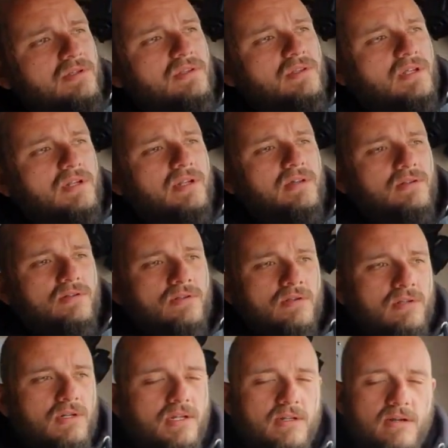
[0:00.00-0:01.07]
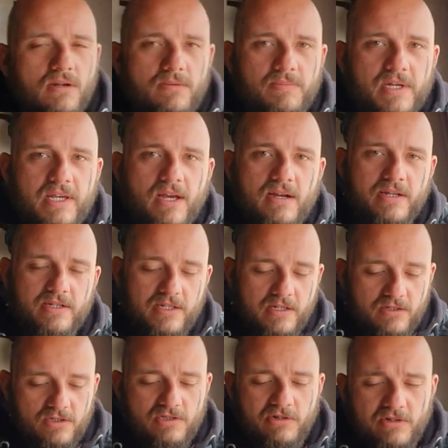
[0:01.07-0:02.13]
the little old mechanic
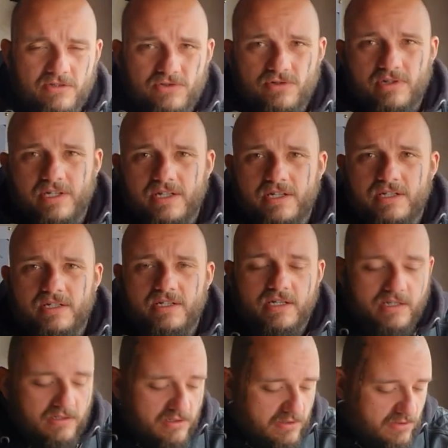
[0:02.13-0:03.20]
down the side street in India,